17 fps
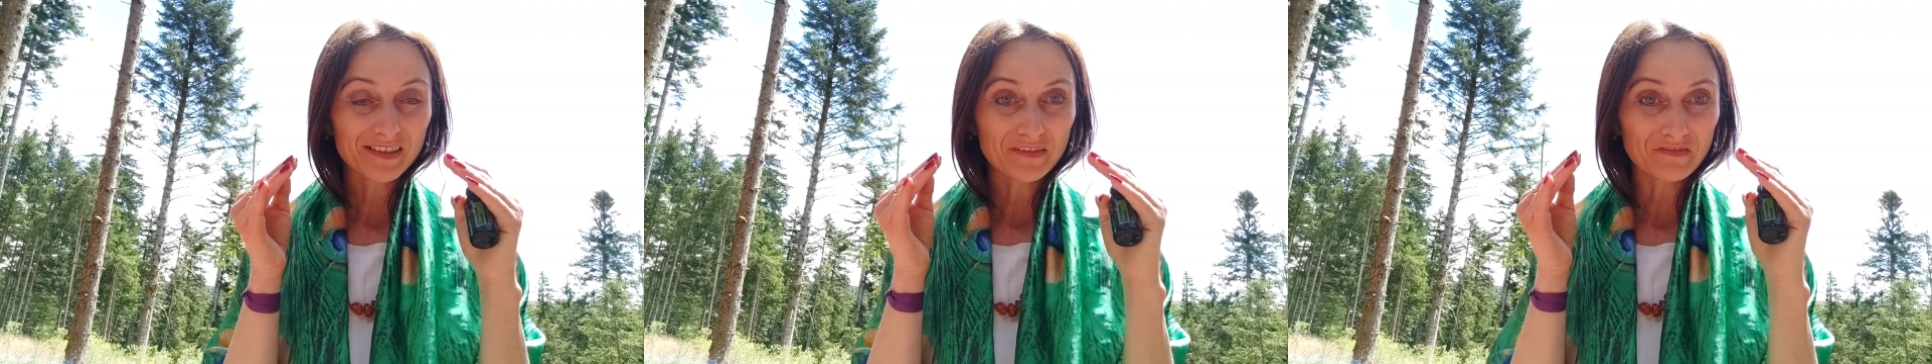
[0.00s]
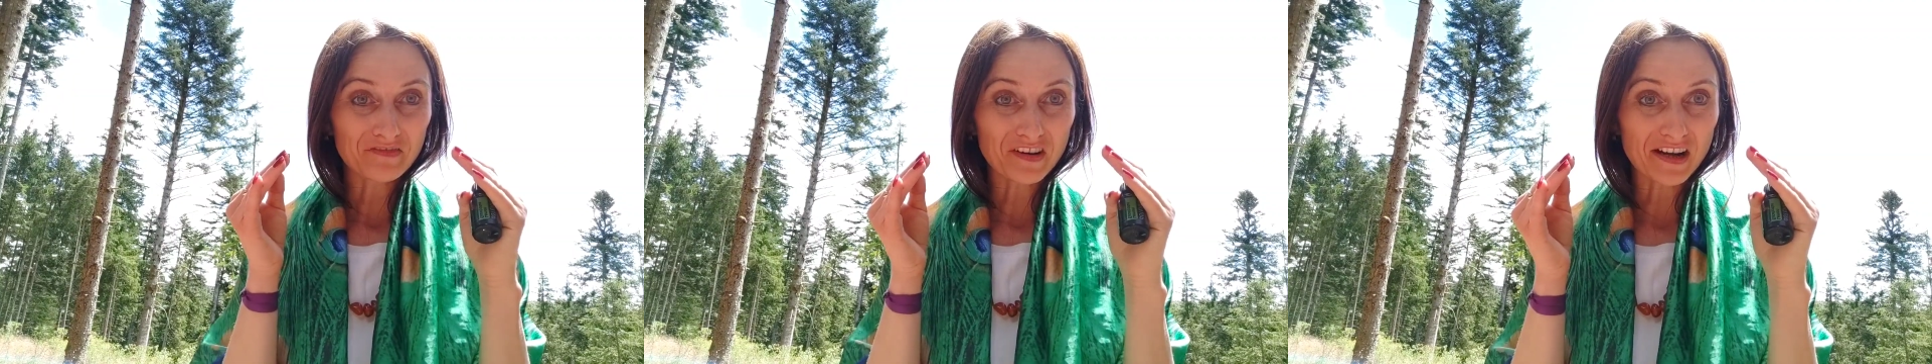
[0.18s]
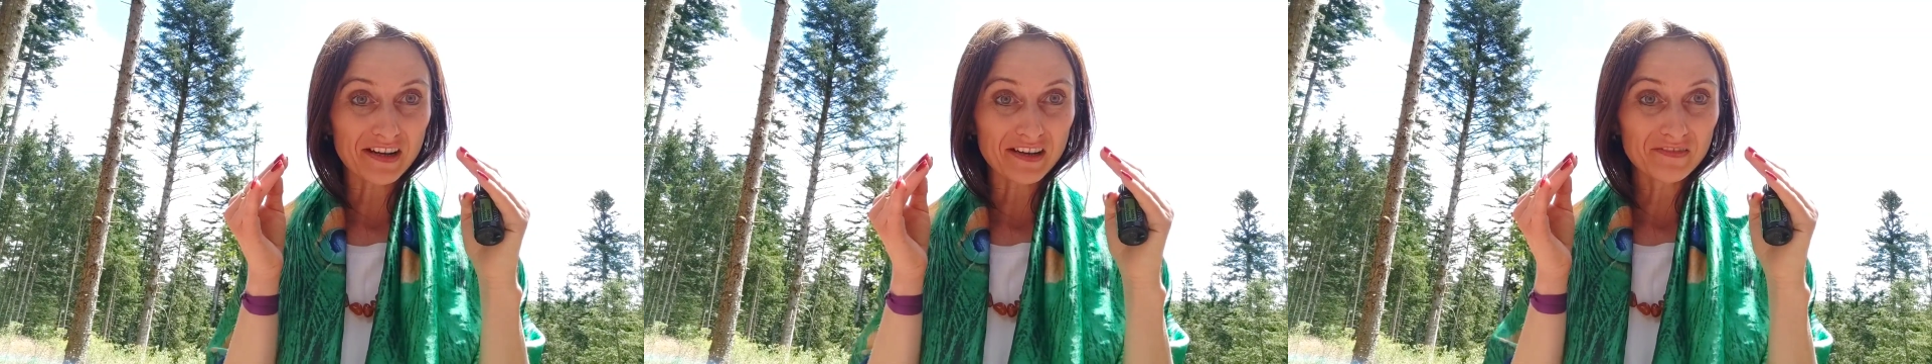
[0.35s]

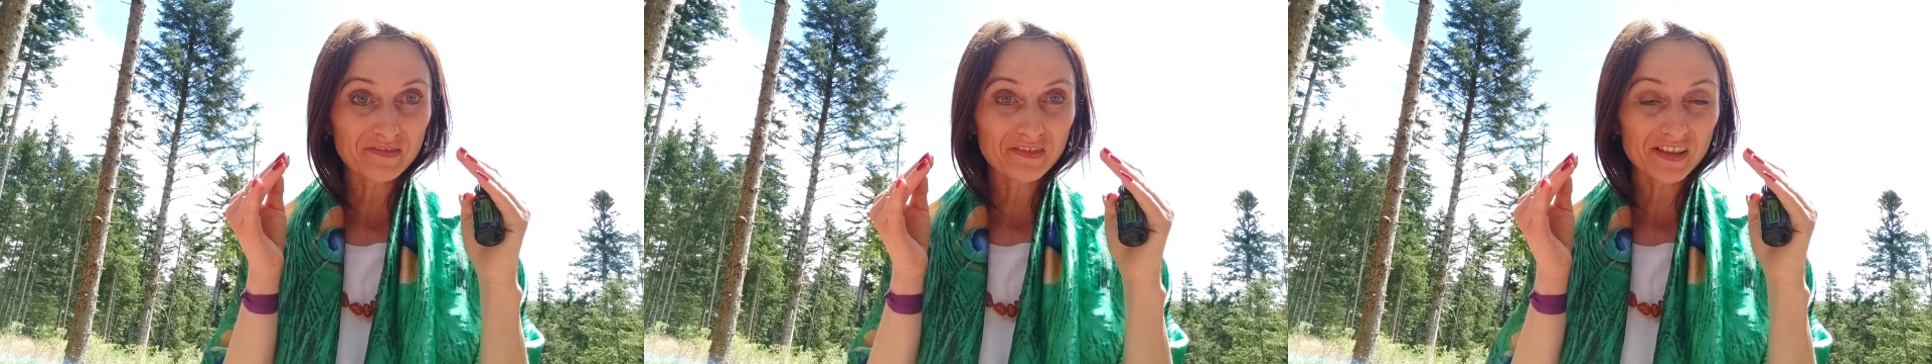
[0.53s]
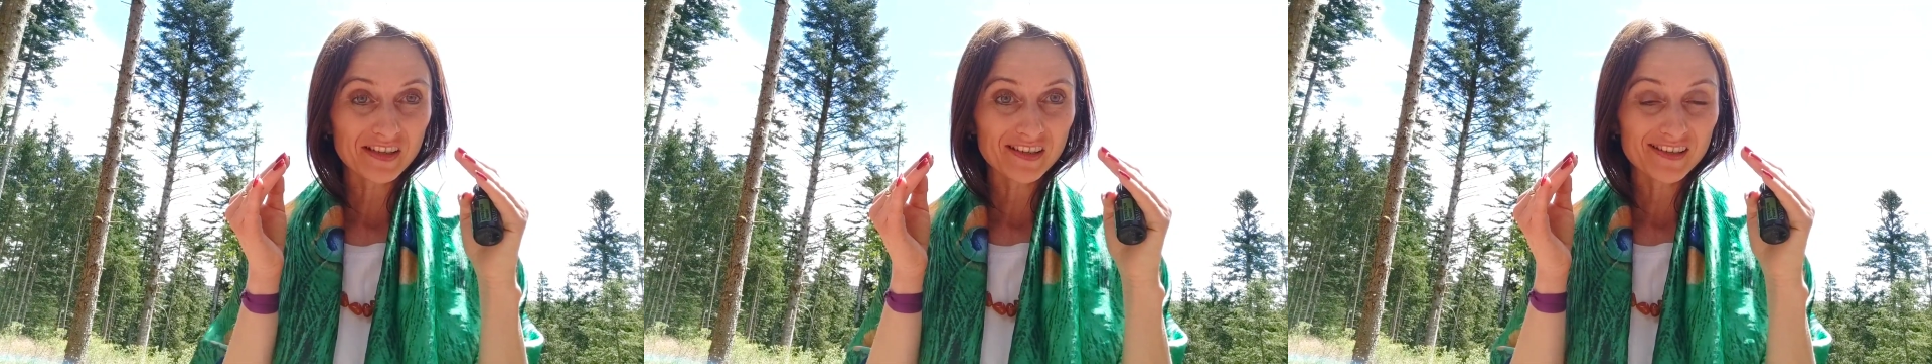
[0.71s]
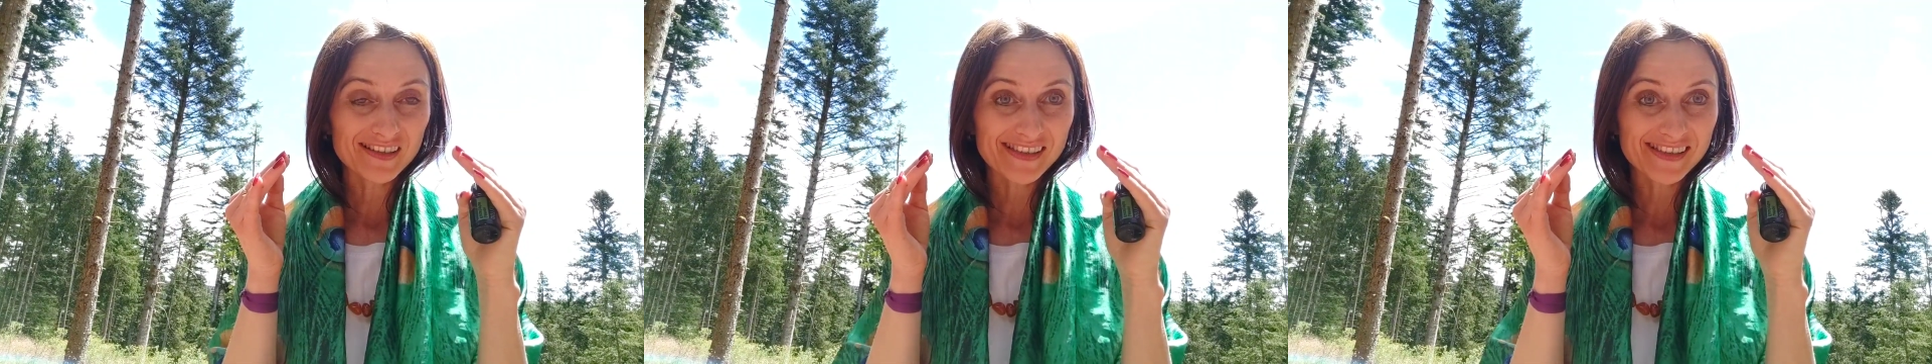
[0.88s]
5,
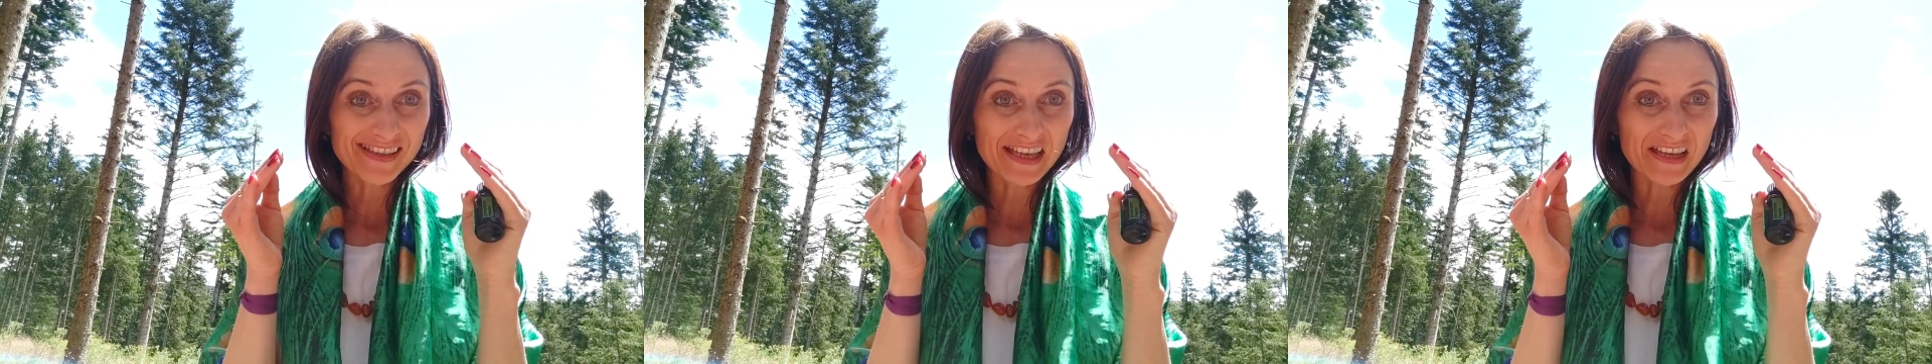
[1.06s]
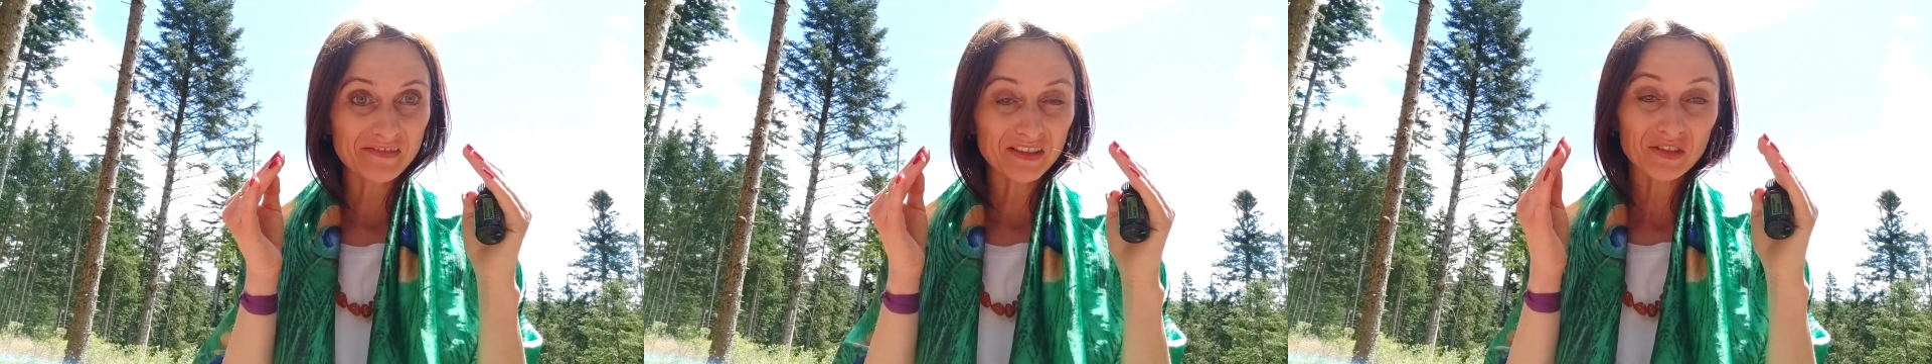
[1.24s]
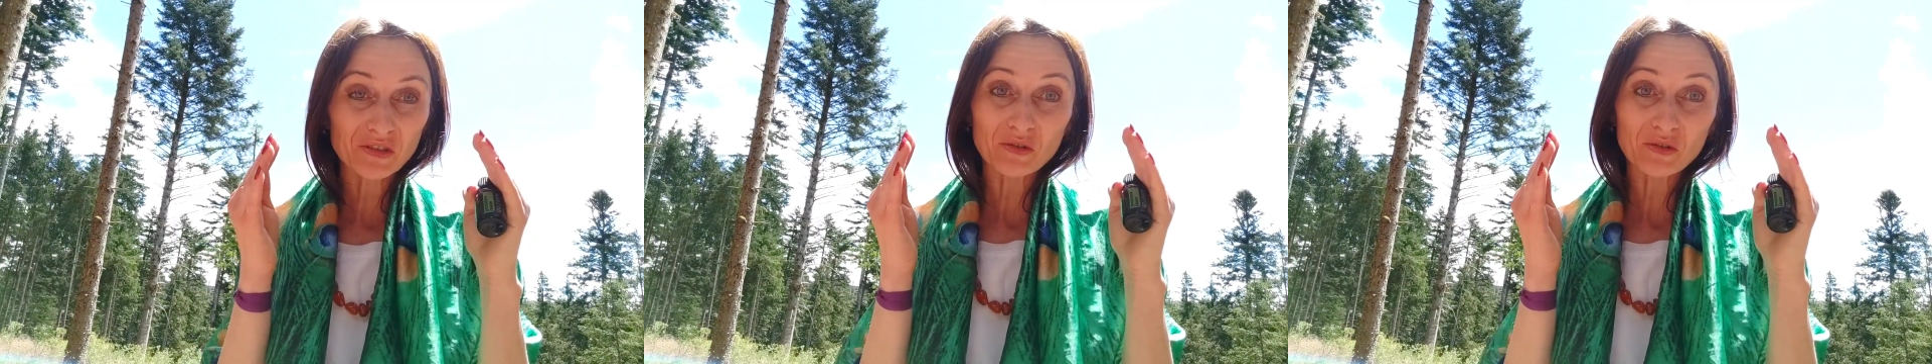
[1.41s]
7,